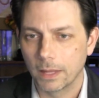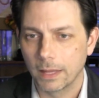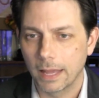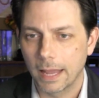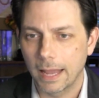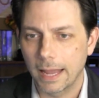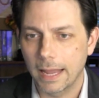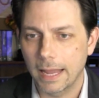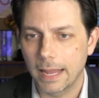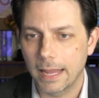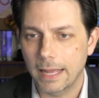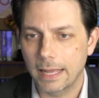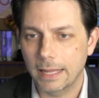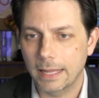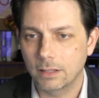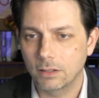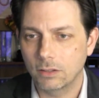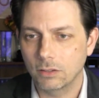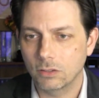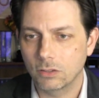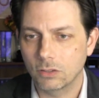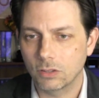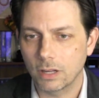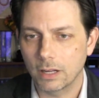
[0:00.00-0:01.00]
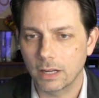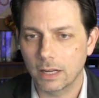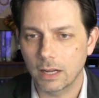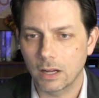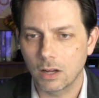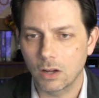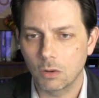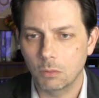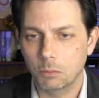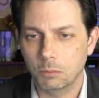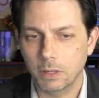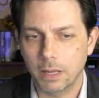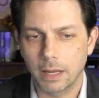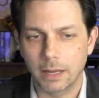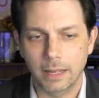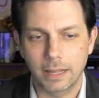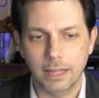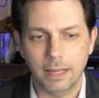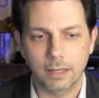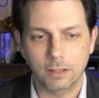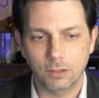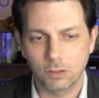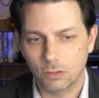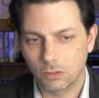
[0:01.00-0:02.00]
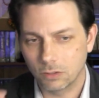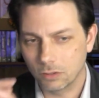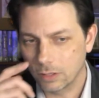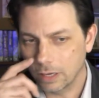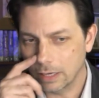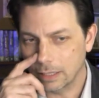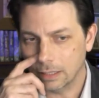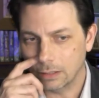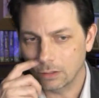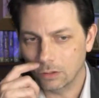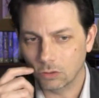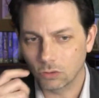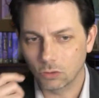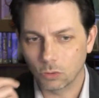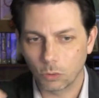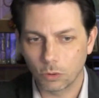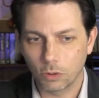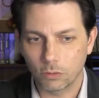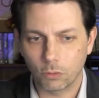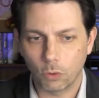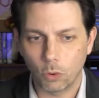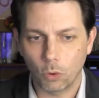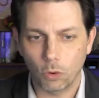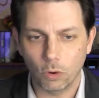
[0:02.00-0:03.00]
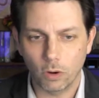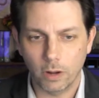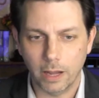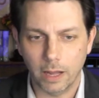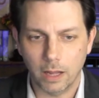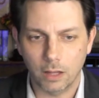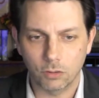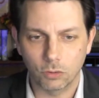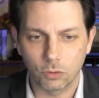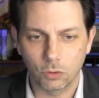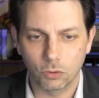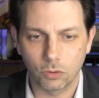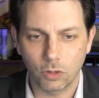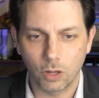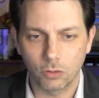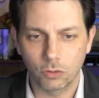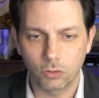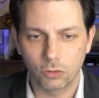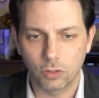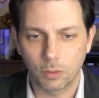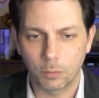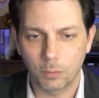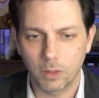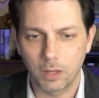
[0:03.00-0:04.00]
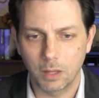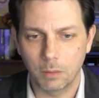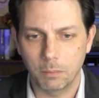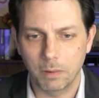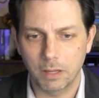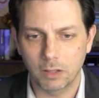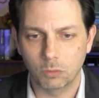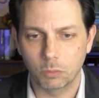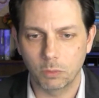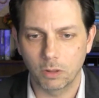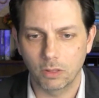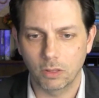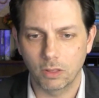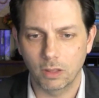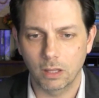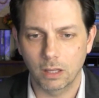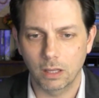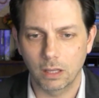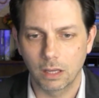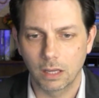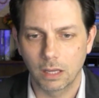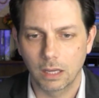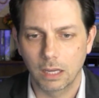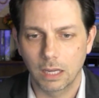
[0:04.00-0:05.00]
And yeah, and stating the story of Coral Castle is also something that makes me think